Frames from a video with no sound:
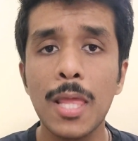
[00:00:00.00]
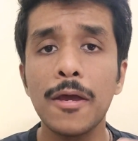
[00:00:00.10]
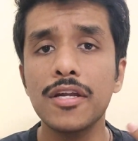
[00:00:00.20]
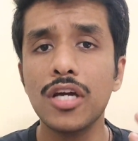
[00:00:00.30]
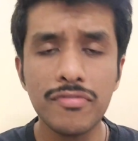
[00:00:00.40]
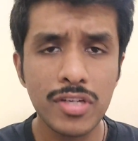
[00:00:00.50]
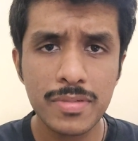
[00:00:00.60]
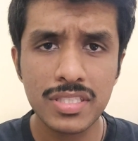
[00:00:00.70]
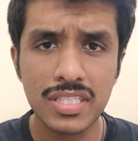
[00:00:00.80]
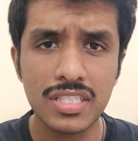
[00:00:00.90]
And after
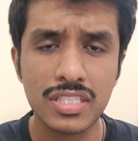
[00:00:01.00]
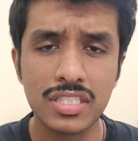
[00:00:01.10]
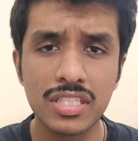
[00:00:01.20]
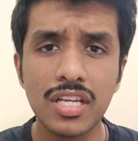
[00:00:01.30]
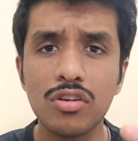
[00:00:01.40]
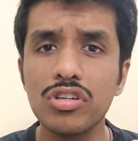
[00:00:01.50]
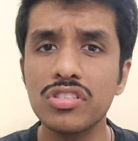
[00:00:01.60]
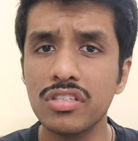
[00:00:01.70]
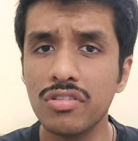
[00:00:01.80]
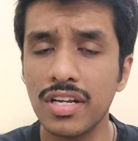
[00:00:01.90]
business discussion, they are going to
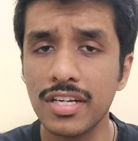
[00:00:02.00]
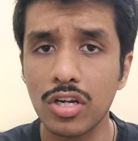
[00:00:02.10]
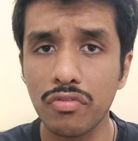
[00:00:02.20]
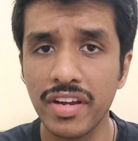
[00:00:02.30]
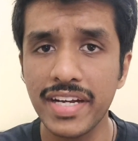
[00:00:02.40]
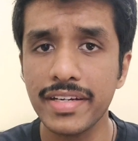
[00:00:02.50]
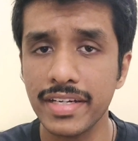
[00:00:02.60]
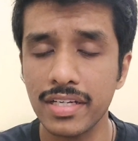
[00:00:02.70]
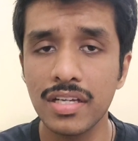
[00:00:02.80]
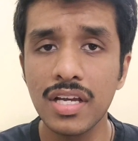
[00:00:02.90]
send you a letter of intent.